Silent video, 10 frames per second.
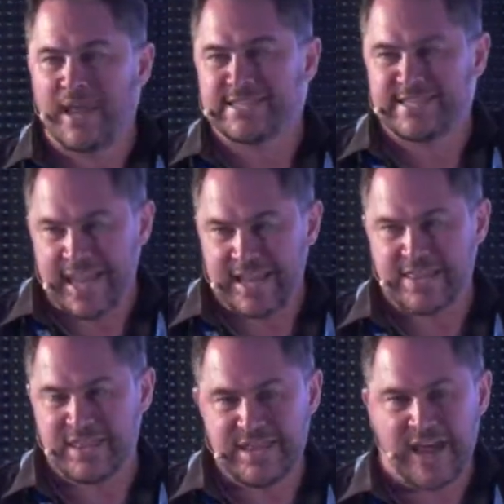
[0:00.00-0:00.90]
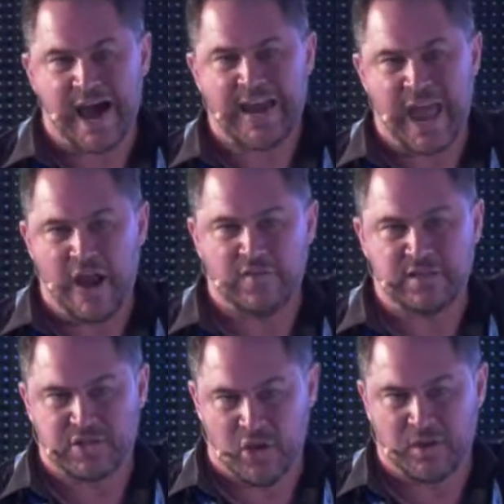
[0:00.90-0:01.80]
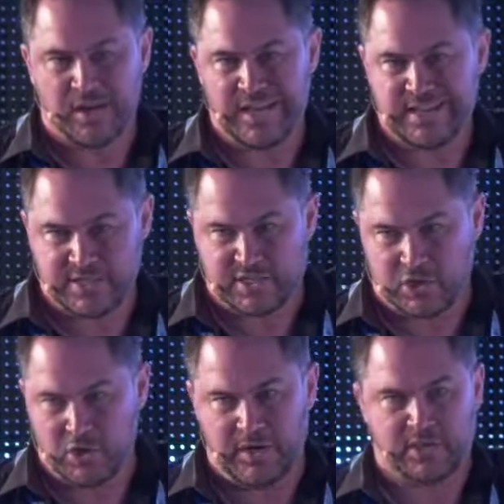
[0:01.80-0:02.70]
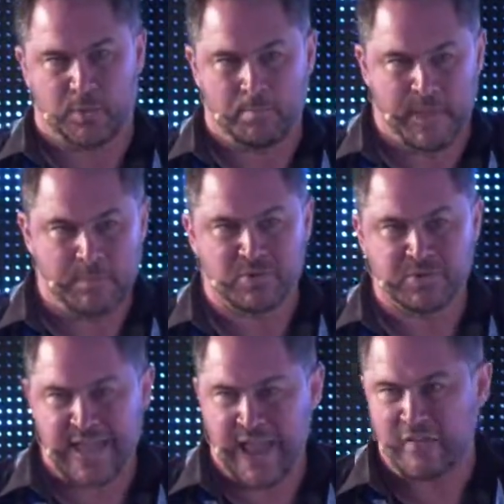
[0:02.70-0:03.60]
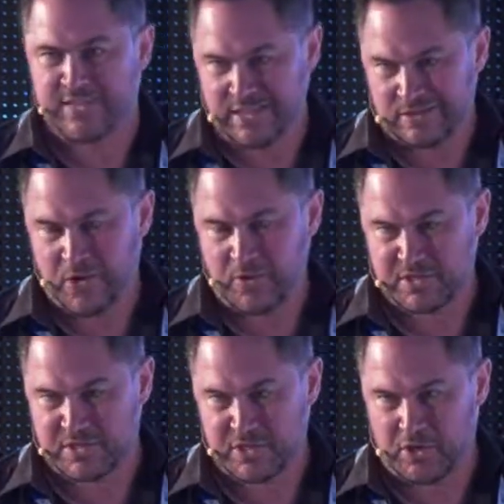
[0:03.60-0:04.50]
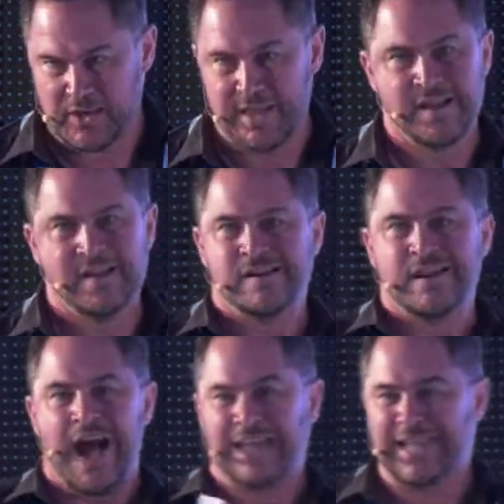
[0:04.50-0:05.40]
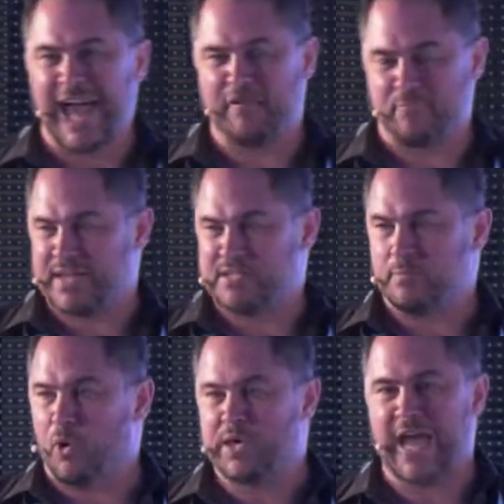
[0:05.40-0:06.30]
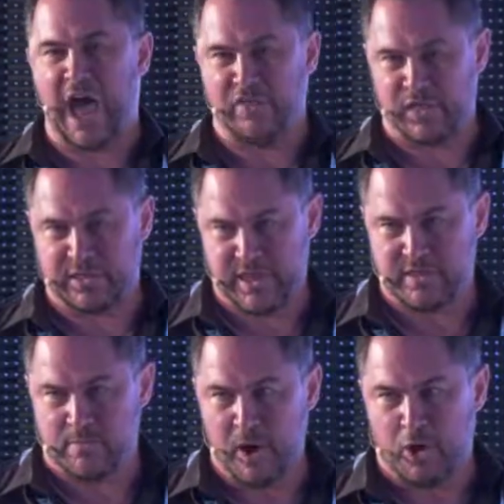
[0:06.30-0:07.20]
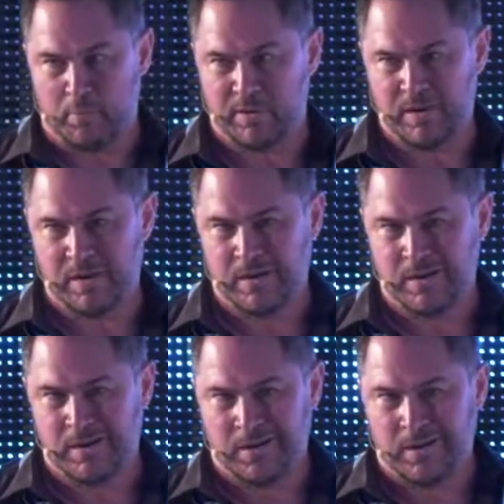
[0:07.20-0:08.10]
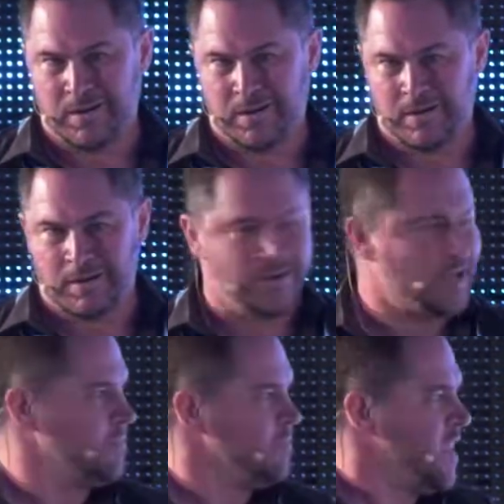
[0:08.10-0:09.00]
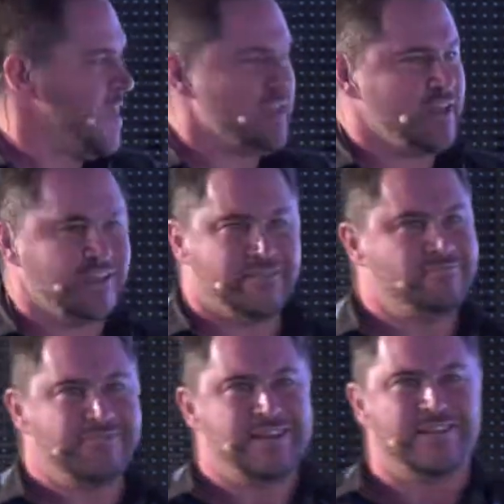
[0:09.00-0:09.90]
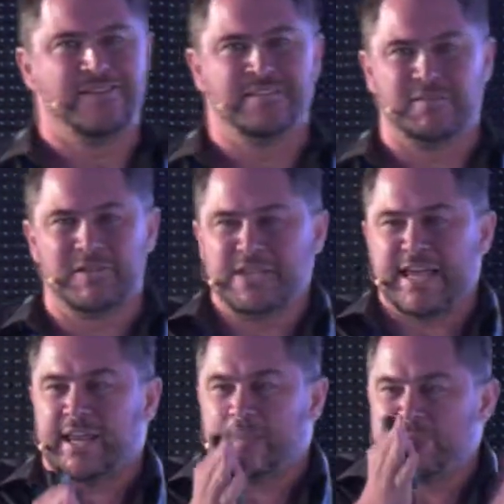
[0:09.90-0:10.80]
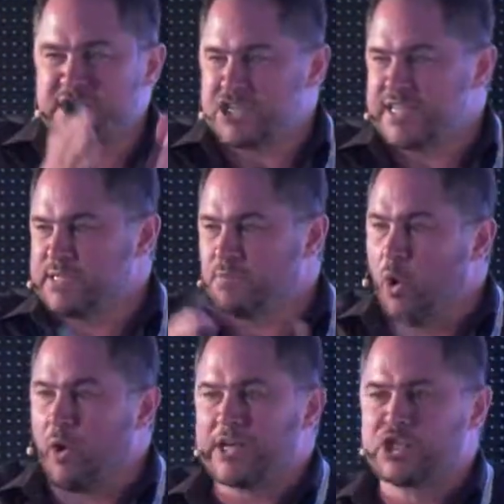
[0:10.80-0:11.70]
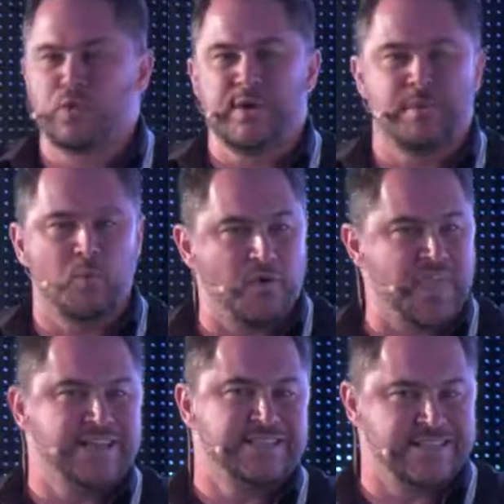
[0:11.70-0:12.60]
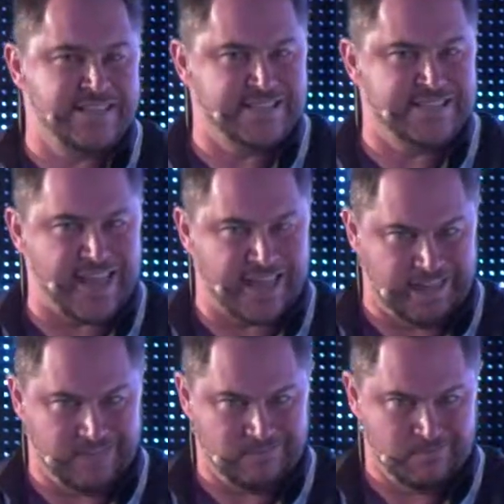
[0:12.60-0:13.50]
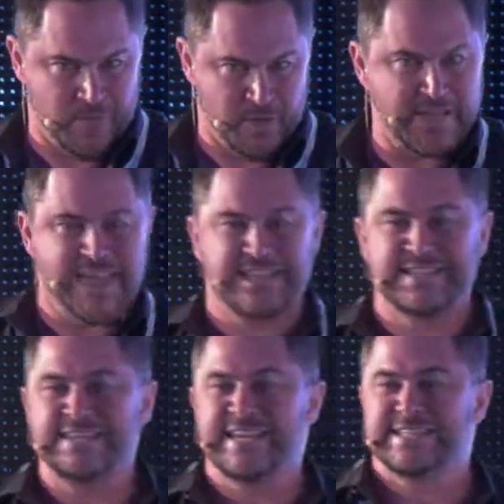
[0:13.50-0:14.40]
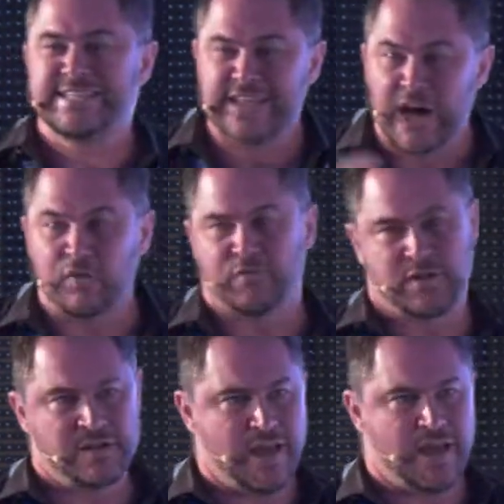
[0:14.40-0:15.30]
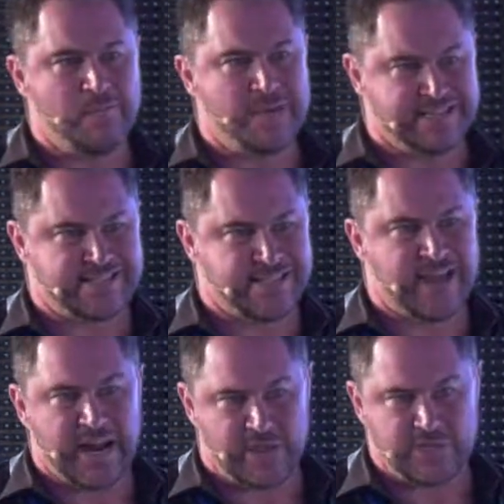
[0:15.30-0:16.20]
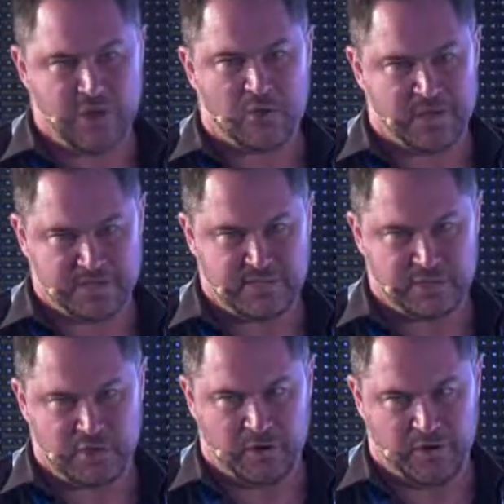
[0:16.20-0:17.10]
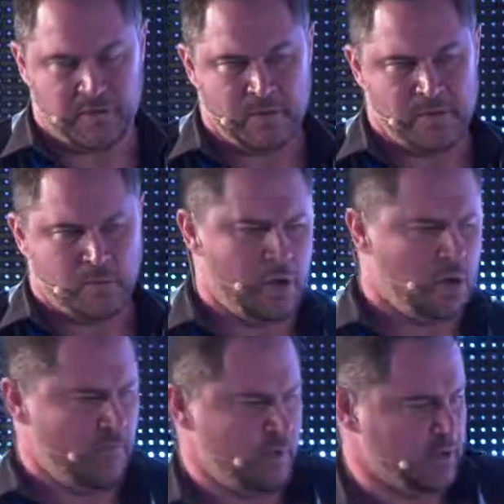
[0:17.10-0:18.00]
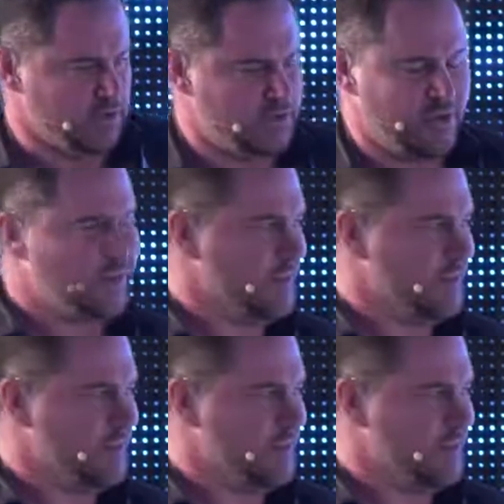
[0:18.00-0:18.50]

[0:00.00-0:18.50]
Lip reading: stated that not every token is a security. So when people say every single token is a security, I laugh because they're more Catholic than the Pope. Okay? They're taking a position that's more extreme than what the SEC is taking. Okay, the SEC itself admits that not every token is a security. Whoa, every token, these